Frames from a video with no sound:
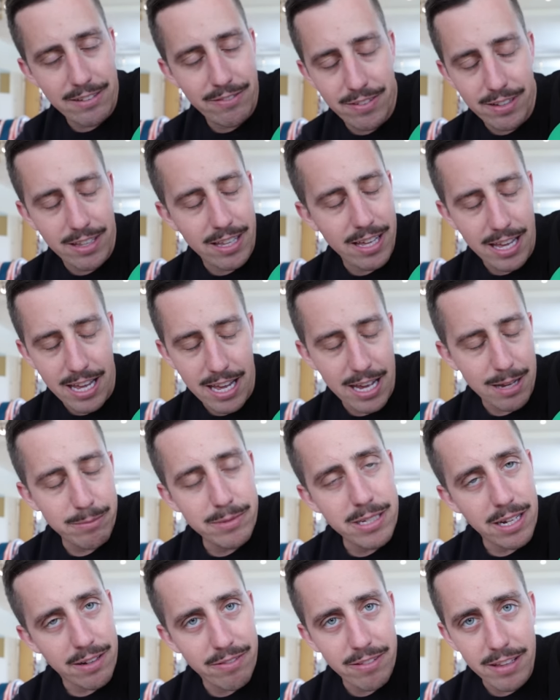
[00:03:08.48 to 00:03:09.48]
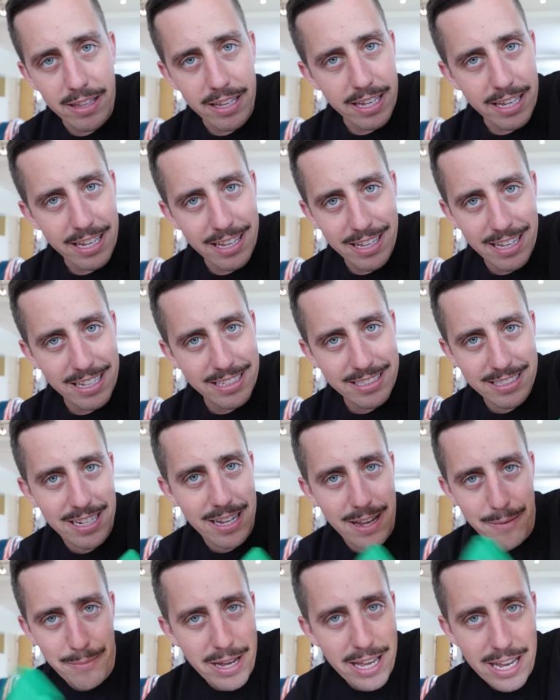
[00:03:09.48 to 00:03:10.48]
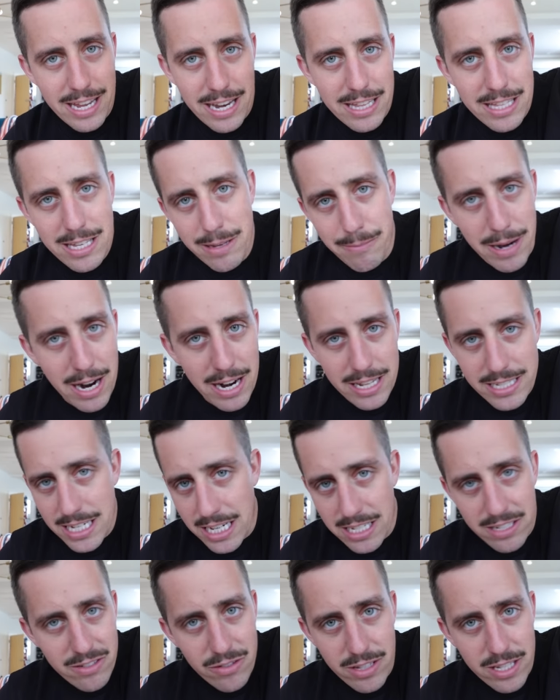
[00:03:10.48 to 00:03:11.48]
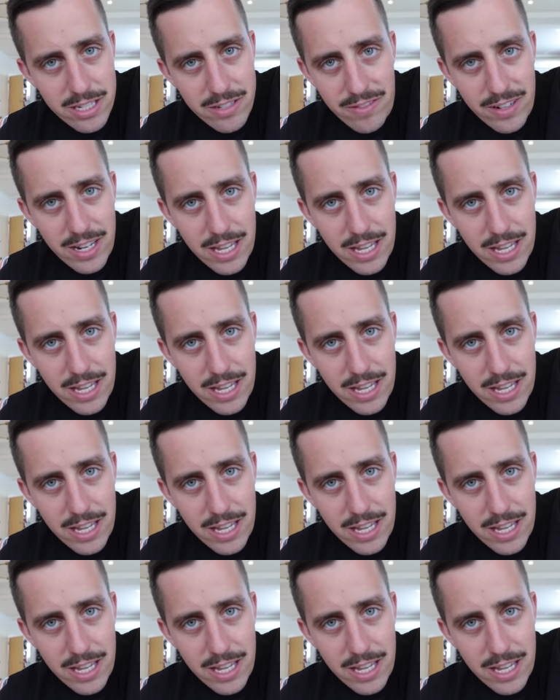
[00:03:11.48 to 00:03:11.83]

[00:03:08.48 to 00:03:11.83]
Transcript: I feel like I'm definitely, am I getting demonetized for this